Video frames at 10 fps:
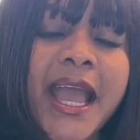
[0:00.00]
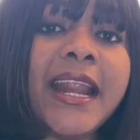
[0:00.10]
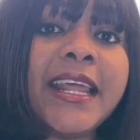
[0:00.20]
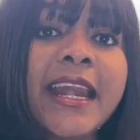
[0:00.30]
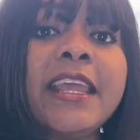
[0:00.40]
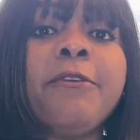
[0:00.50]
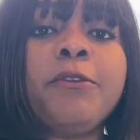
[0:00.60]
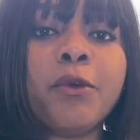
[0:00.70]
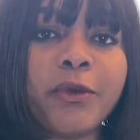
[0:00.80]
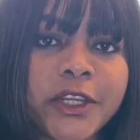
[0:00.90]
And then if
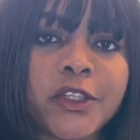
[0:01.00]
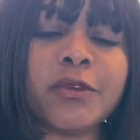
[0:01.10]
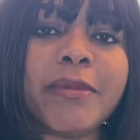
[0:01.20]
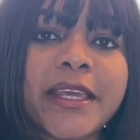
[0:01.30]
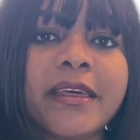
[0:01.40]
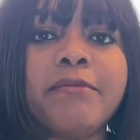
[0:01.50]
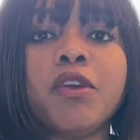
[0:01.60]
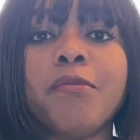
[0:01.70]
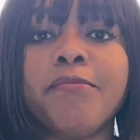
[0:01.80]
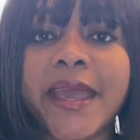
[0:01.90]
you wish to make them
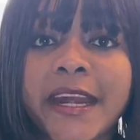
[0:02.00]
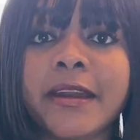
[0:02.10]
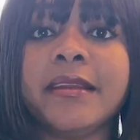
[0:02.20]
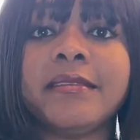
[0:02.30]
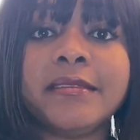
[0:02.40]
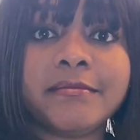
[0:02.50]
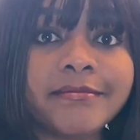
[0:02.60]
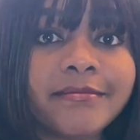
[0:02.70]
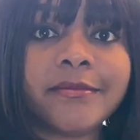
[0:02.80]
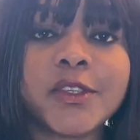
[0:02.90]
your main
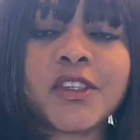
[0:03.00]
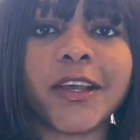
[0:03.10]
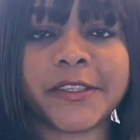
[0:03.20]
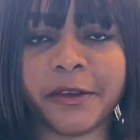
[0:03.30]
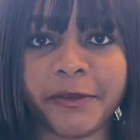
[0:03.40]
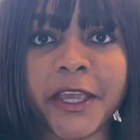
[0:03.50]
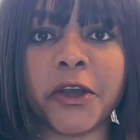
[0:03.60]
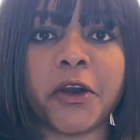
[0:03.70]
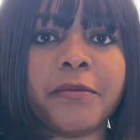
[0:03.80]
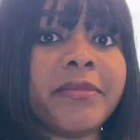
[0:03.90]
source of
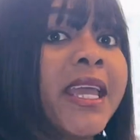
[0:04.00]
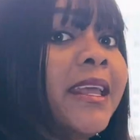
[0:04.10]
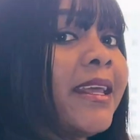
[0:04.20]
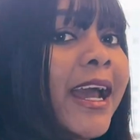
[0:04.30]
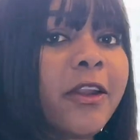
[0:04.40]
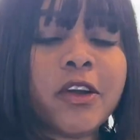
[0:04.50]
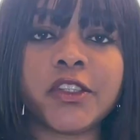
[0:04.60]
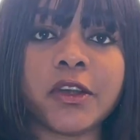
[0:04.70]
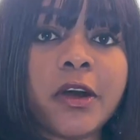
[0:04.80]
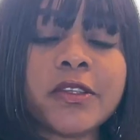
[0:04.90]
income, they can
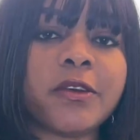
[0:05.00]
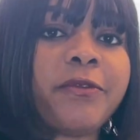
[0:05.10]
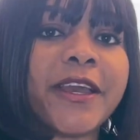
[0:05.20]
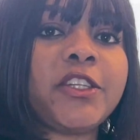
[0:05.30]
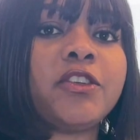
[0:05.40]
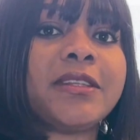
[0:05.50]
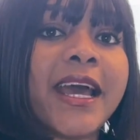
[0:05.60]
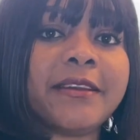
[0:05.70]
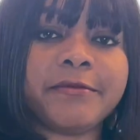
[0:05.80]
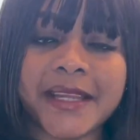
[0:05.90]
also fetch you
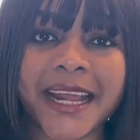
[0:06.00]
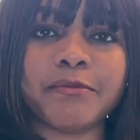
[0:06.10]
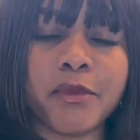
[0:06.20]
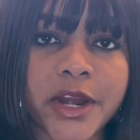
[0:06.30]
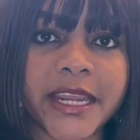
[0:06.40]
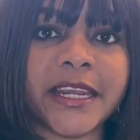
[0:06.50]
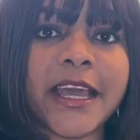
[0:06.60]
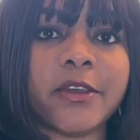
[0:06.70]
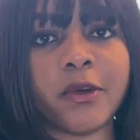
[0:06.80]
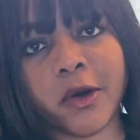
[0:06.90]
that money
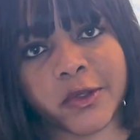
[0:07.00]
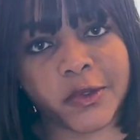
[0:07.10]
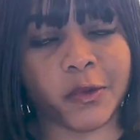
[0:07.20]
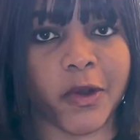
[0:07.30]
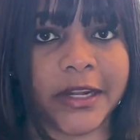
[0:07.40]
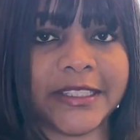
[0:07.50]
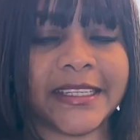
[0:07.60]
that you also want.